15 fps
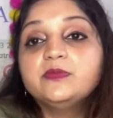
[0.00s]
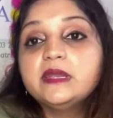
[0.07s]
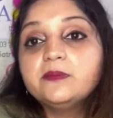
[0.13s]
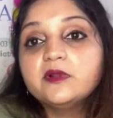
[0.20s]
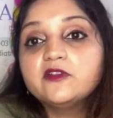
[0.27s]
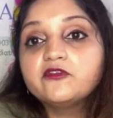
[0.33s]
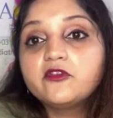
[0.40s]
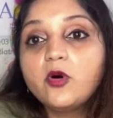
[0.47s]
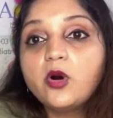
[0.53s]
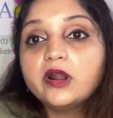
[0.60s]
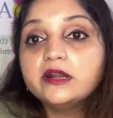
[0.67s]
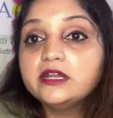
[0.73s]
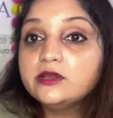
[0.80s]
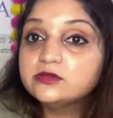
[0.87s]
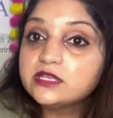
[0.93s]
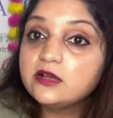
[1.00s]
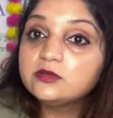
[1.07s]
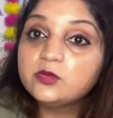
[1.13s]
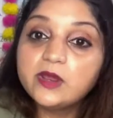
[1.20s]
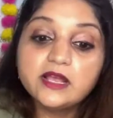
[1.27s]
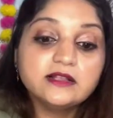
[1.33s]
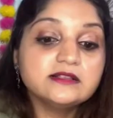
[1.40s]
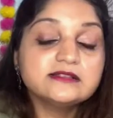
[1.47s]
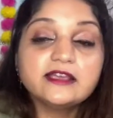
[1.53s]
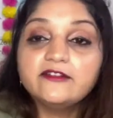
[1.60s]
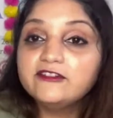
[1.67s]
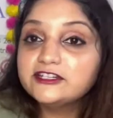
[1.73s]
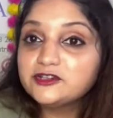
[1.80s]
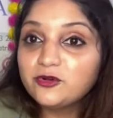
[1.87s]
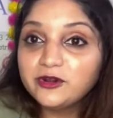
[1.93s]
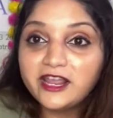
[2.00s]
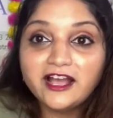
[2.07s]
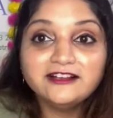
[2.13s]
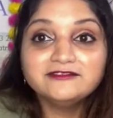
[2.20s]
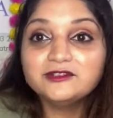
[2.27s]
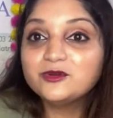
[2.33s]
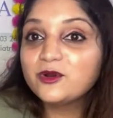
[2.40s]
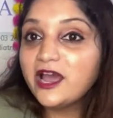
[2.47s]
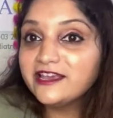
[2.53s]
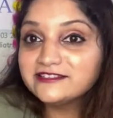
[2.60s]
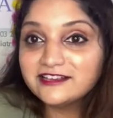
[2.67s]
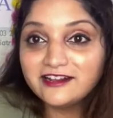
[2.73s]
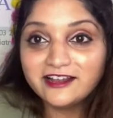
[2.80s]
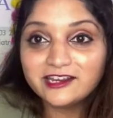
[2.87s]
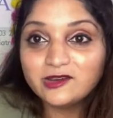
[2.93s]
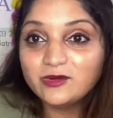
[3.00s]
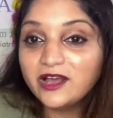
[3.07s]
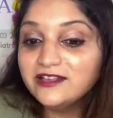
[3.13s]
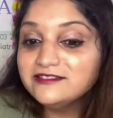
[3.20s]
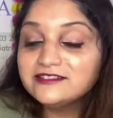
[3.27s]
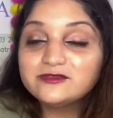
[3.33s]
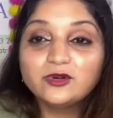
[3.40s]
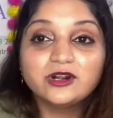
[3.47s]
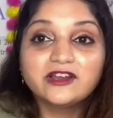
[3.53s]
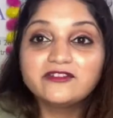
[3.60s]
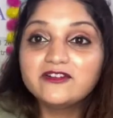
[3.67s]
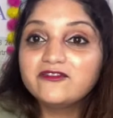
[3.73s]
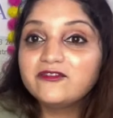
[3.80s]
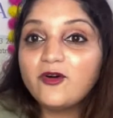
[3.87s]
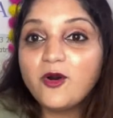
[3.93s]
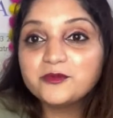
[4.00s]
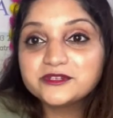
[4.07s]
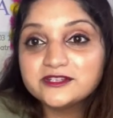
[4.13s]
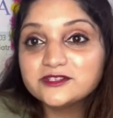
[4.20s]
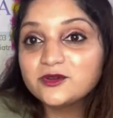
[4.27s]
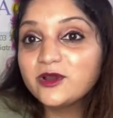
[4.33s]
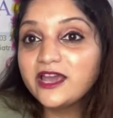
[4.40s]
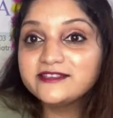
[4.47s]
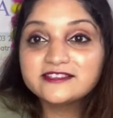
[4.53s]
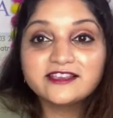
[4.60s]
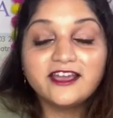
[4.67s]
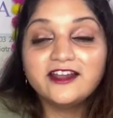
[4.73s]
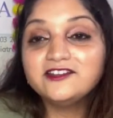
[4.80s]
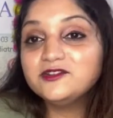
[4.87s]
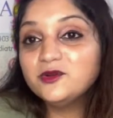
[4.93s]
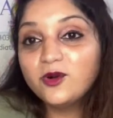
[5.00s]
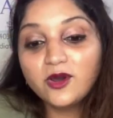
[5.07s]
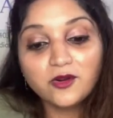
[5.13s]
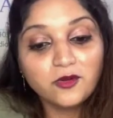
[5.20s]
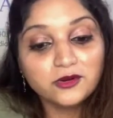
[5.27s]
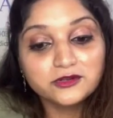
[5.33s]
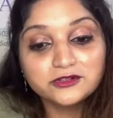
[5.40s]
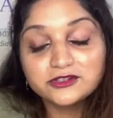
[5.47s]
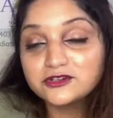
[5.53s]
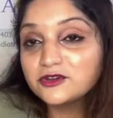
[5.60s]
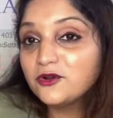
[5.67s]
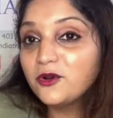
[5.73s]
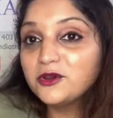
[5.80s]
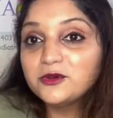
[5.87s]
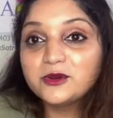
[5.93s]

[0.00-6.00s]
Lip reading: People for New South Wales and Victoria, you guys are lucky ones. Whatever options you guys get, you are all good to go.